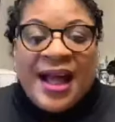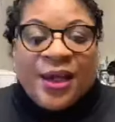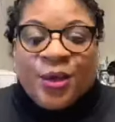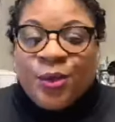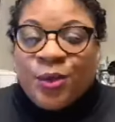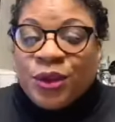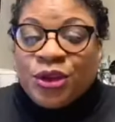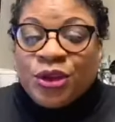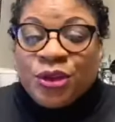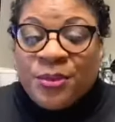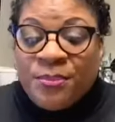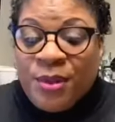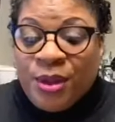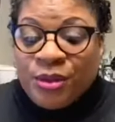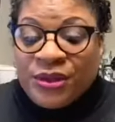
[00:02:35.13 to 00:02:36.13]
I don't want you
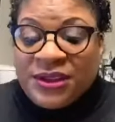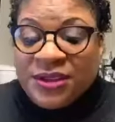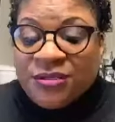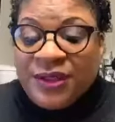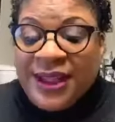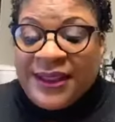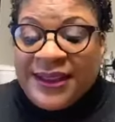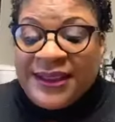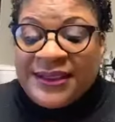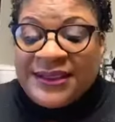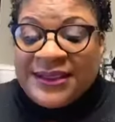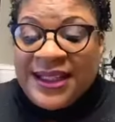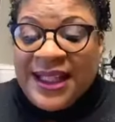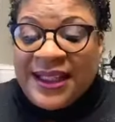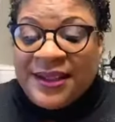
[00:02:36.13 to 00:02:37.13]
to post it right
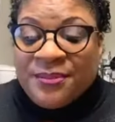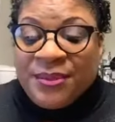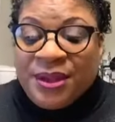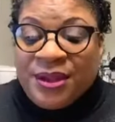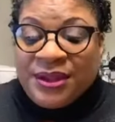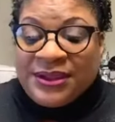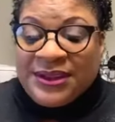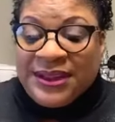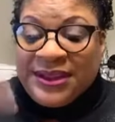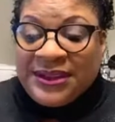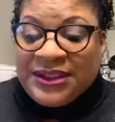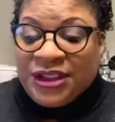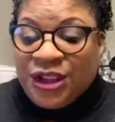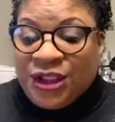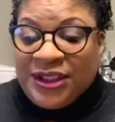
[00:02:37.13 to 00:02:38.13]
this second because then
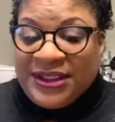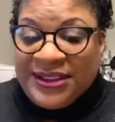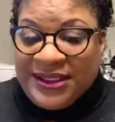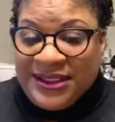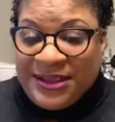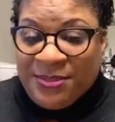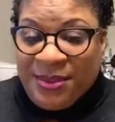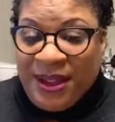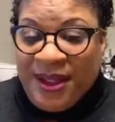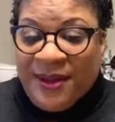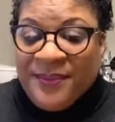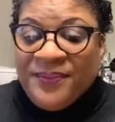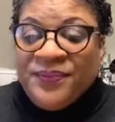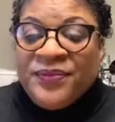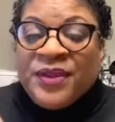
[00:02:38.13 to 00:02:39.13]
it's going to disappear.